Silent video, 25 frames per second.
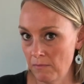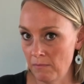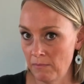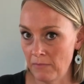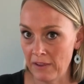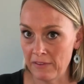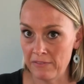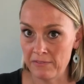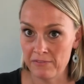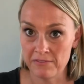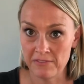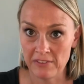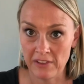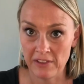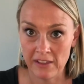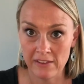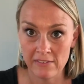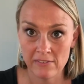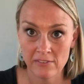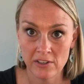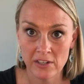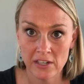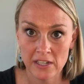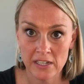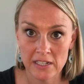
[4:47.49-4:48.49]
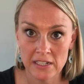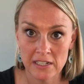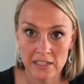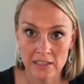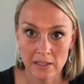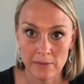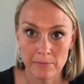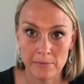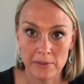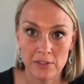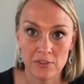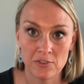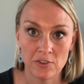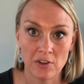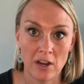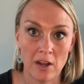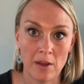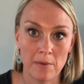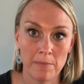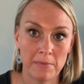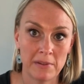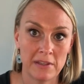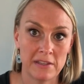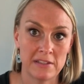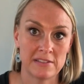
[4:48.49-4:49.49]
my favorite lemon
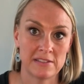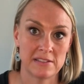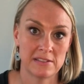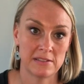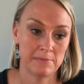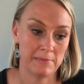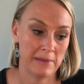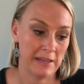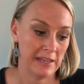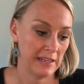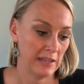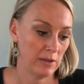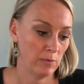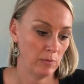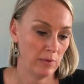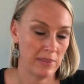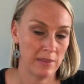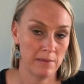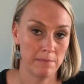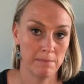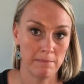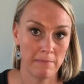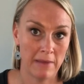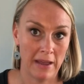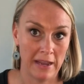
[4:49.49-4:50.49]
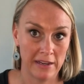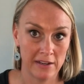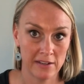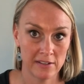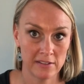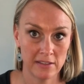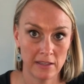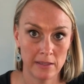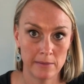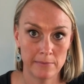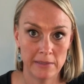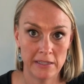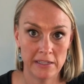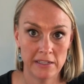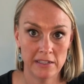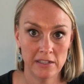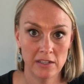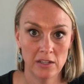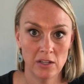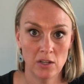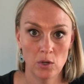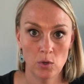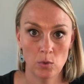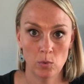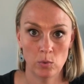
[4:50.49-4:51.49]
drop is to make it with a Meyer lemon,
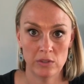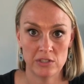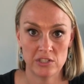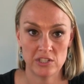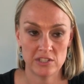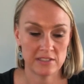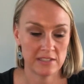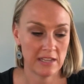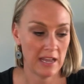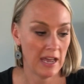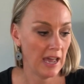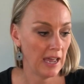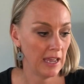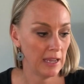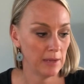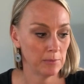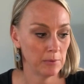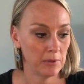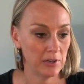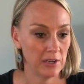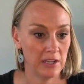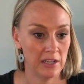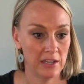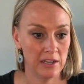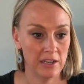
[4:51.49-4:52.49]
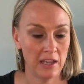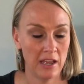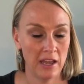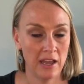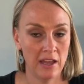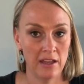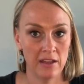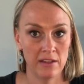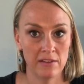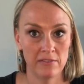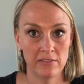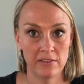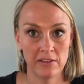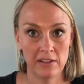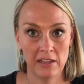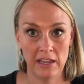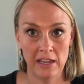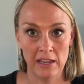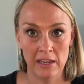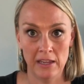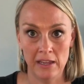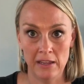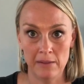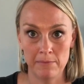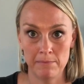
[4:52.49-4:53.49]
which is a hybrid of
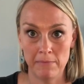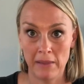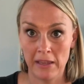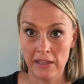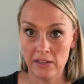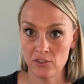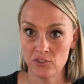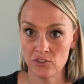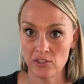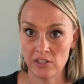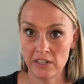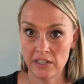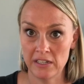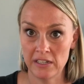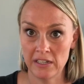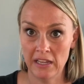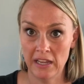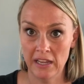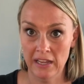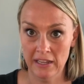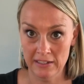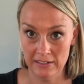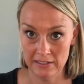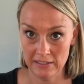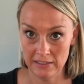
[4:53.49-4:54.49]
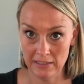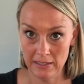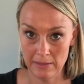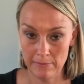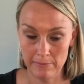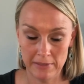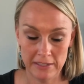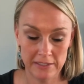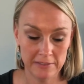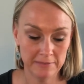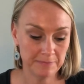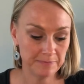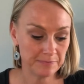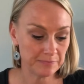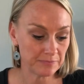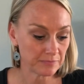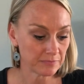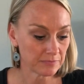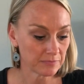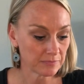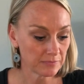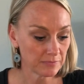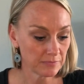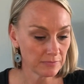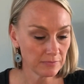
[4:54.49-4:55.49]
a mandarin and a lemon.
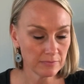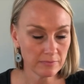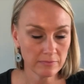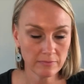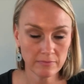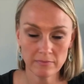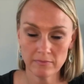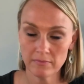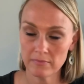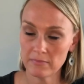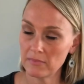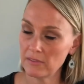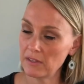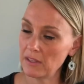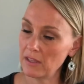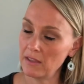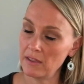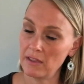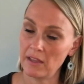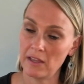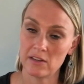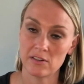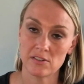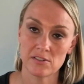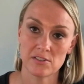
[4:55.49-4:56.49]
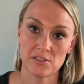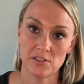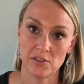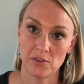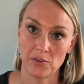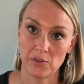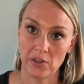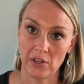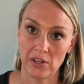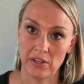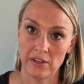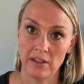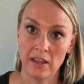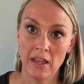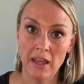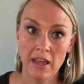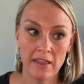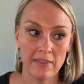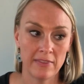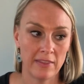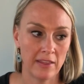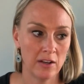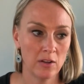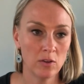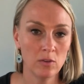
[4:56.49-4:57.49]
They are so good.
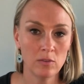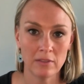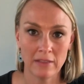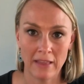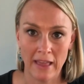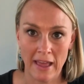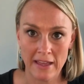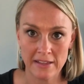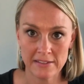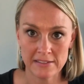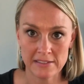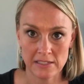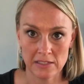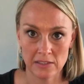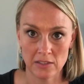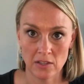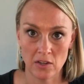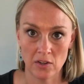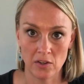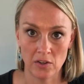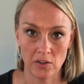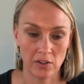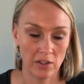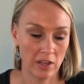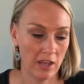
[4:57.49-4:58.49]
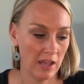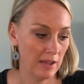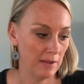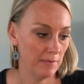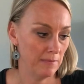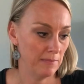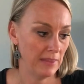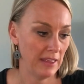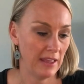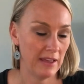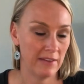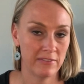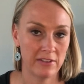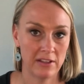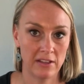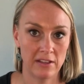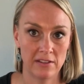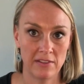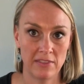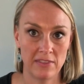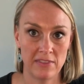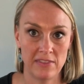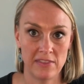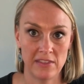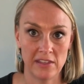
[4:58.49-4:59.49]
They don't last long. They have
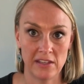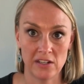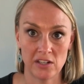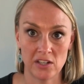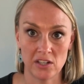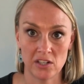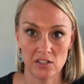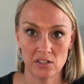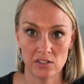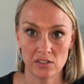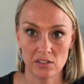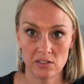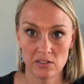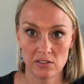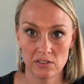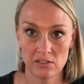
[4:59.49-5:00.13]
a thinner